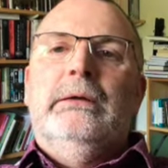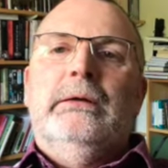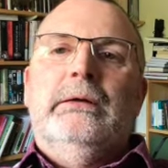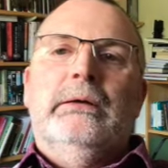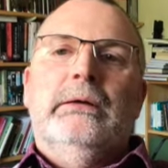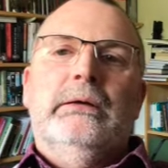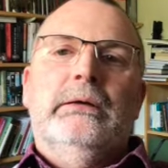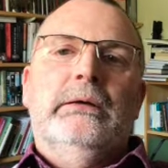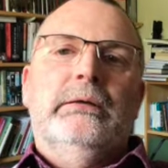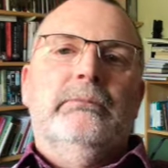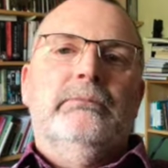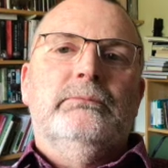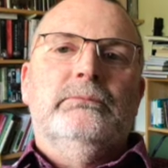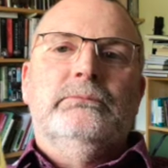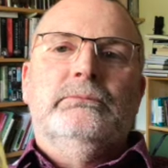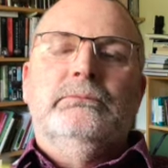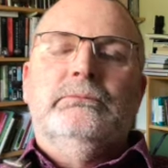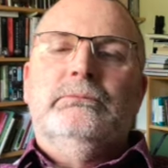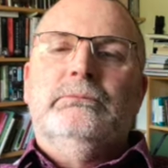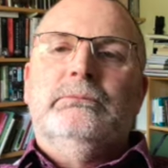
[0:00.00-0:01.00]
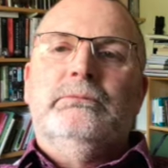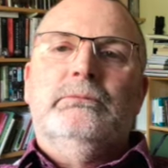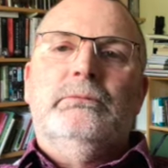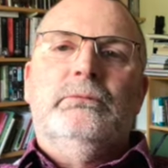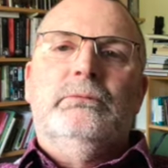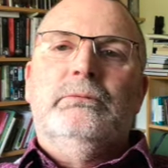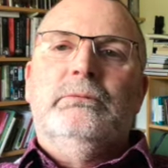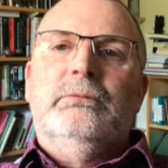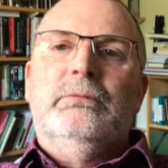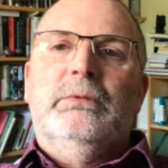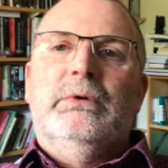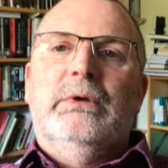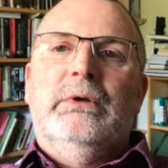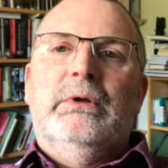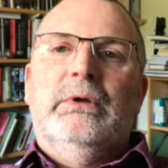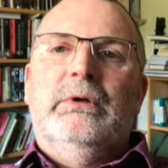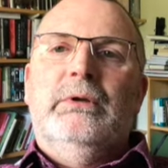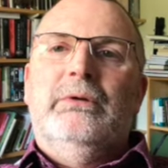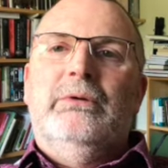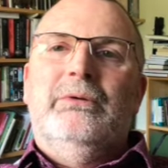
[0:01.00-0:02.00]
um,
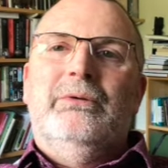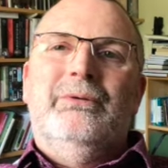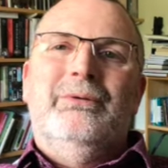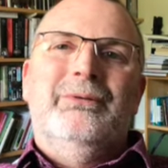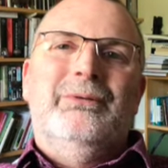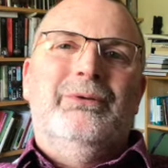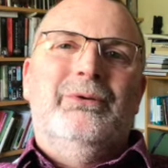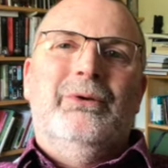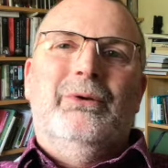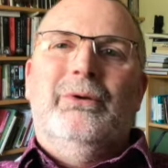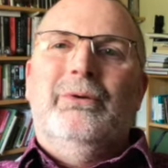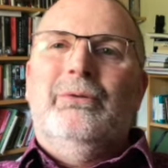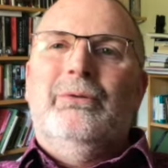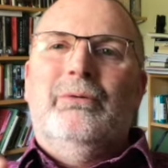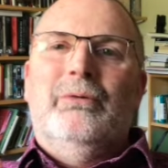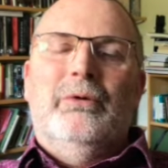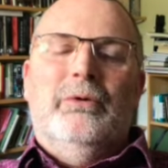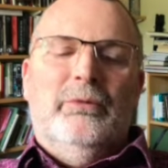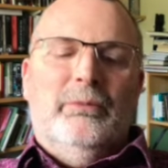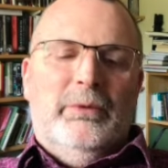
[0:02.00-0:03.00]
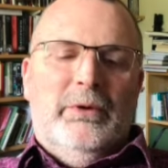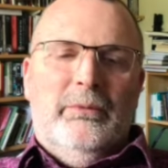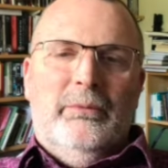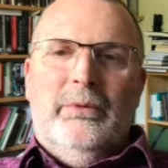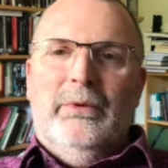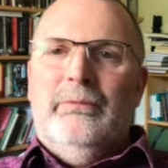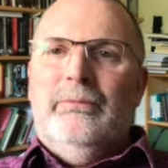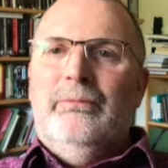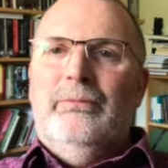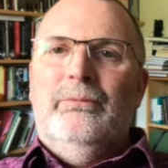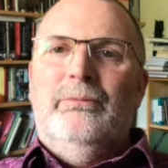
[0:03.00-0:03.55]
and you know you've got to be a bit